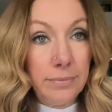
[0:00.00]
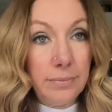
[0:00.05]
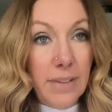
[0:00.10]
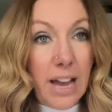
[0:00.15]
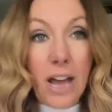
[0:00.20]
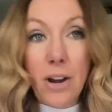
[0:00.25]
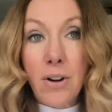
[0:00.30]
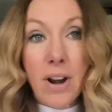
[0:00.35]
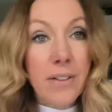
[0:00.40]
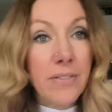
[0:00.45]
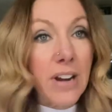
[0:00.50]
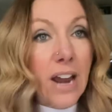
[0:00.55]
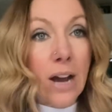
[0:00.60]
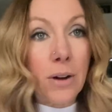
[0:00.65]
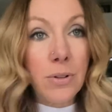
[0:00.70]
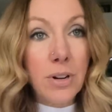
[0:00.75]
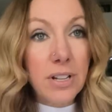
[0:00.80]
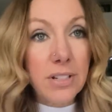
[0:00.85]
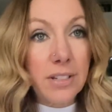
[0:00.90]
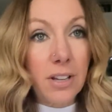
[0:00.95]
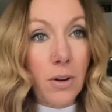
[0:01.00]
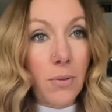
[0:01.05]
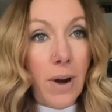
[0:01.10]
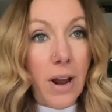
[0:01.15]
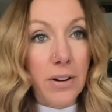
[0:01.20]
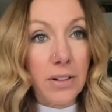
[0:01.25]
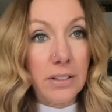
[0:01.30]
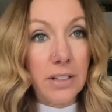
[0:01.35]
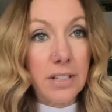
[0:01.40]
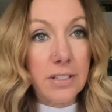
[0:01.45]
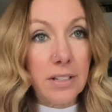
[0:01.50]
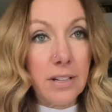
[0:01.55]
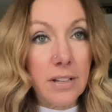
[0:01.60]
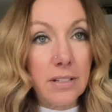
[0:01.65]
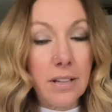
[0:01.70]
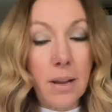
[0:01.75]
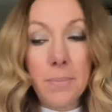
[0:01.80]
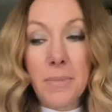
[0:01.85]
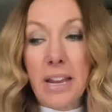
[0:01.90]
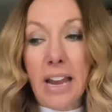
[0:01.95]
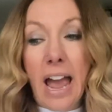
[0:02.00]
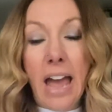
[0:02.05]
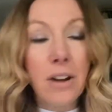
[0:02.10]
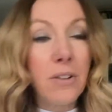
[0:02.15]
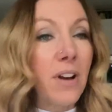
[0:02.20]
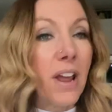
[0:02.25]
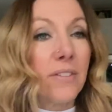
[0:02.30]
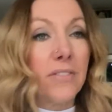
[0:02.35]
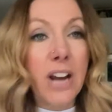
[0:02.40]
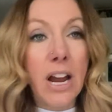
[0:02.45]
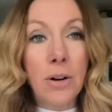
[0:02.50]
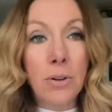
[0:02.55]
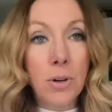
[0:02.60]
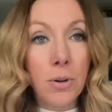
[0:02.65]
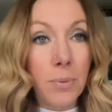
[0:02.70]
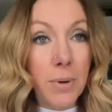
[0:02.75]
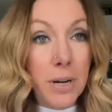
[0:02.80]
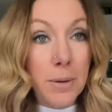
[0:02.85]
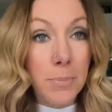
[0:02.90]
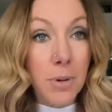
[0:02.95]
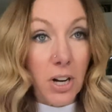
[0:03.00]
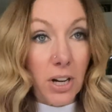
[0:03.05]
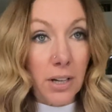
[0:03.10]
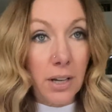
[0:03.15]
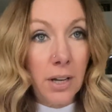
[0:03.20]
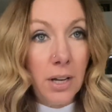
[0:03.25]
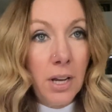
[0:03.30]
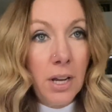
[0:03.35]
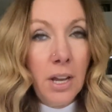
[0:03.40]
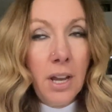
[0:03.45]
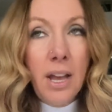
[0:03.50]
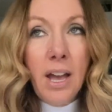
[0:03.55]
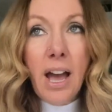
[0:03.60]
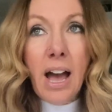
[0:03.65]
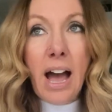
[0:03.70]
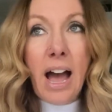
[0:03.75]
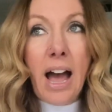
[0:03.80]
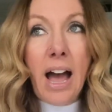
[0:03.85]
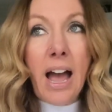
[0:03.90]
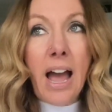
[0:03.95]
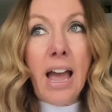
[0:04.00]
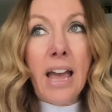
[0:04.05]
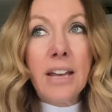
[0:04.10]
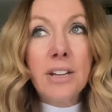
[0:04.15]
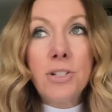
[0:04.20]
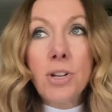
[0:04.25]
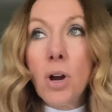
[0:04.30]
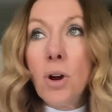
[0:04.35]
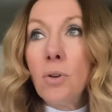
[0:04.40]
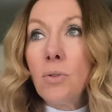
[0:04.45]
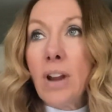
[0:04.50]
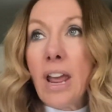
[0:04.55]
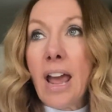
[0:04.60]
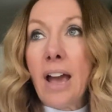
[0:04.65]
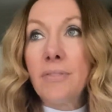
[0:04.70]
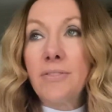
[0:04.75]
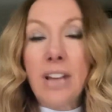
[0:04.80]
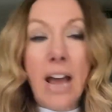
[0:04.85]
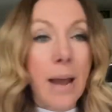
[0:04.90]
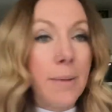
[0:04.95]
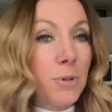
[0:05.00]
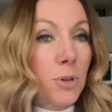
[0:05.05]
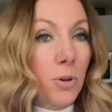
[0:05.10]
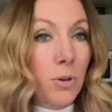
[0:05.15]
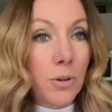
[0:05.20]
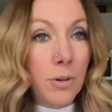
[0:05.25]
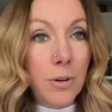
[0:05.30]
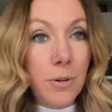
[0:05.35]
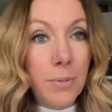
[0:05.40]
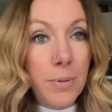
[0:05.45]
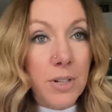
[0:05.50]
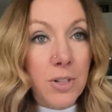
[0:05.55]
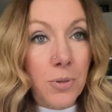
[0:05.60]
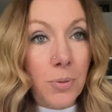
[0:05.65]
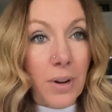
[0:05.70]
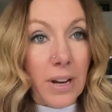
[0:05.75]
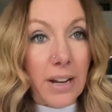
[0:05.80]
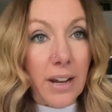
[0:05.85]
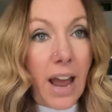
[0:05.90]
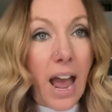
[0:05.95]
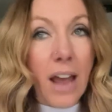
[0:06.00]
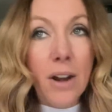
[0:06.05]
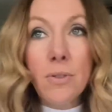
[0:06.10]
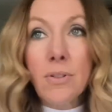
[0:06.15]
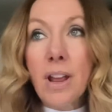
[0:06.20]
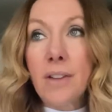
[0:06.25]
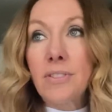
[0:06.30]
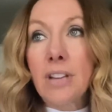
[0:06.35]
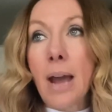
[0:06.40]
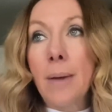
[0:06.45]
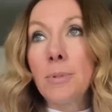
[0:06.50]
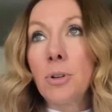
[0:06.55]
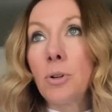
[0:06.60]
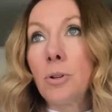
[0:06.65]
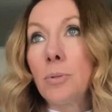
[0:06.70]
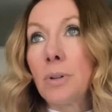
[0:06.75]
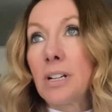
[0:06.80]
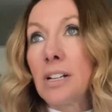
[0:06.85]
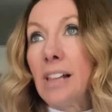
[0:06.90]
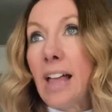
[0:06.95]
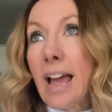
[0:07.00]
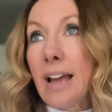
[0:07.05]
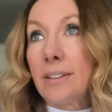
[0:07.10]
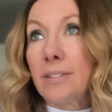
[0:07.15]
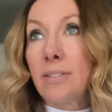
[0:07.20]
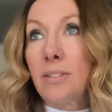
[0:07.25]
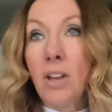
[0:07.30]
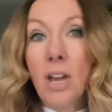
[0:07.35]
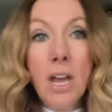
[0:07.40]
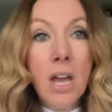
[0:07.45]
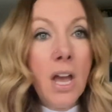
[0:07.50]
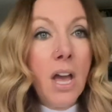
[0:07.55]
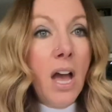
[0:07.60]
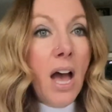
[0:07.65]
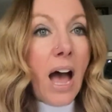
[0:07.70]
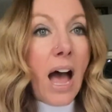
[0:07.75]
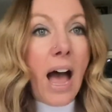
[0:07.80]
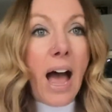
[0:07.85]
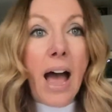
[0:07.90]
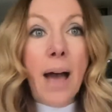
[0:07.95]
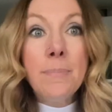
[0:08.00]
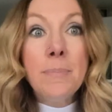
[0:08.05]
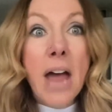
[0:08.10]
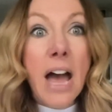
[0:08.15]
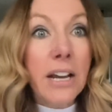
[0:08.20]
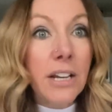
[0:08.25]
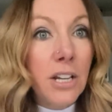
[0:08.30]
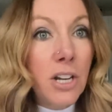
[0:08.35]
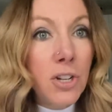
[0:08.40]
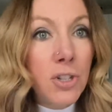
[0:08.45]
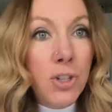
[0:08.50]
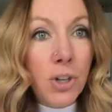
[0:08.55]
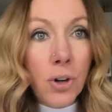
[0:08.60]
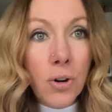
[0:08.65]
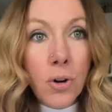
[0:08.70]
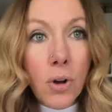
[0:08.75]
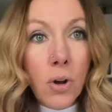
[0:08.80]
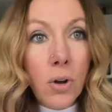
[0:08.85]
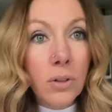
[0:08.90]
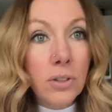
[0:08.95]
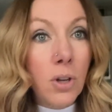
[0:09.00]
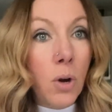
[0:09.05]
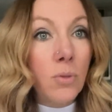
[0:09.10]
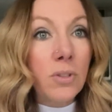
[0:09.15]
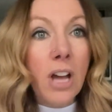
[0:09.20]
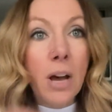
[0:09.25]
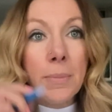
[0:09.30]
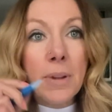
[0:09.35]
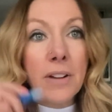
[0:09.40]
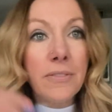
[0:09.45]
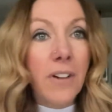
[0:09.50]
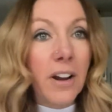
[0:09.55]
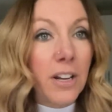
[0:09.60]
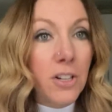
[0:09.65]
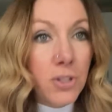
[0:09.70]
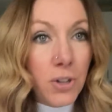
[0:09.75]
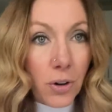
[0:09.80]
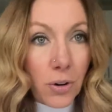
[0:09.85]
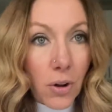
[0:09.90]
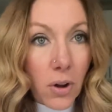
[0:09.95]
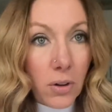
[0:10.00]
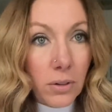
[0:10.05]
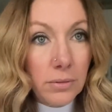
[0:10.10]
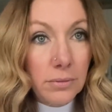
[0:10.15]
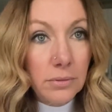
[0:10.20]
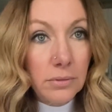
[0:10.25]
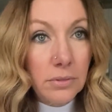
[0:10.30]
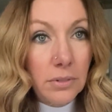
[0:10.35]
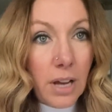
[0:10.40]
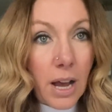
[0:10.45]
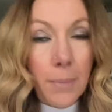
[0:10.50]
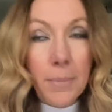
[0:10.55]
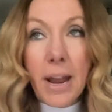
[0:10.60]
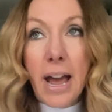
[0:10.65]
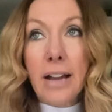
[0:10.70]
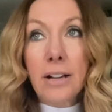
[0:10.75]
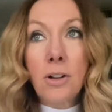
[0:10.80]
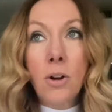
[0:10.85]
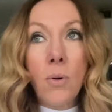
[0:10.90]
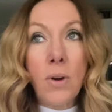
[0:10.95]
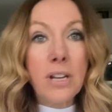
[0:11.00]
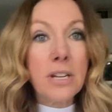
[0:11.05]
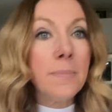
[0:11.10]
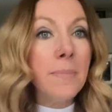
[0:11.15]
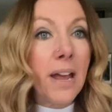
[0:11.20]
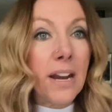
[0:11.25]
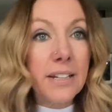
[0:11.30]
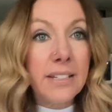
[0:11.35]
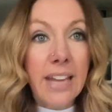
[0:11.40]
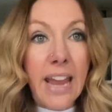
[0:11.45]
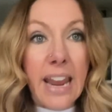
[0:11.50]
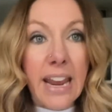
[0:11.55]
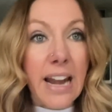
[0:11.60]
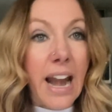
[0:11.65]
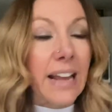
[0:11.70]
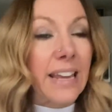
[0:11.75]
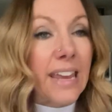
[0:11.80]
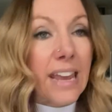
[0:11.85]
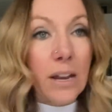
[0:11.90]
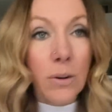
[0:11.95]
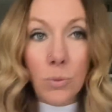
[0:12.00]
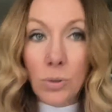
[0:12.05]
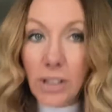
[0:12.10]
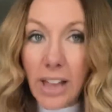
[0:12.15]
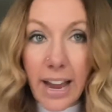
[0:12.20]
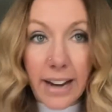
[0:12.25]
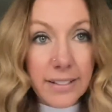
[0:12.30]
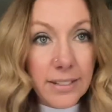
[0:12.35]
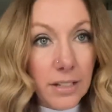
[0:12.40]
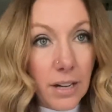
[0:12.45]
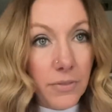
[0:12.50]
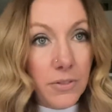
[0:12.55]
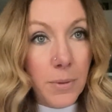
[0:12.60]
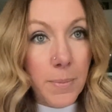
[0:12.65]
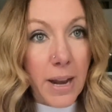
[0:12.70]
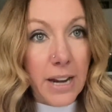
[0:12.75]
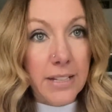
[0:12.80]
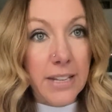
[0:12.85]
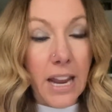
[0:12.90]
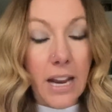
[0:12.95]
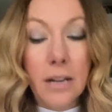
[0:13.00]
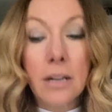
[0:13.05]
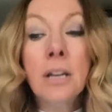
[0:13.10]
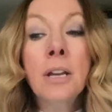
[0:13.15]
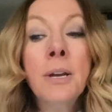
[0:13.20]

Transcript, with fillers: I don't have an hour to sit around and listen to something. I don't have an hour to read a book. I don't have time to go to a retreat. I don't have time to go to a class. I'm not going to journal. Don't tell me to fucking journal. I'm not going to meditate. I can't relax enough to meditate.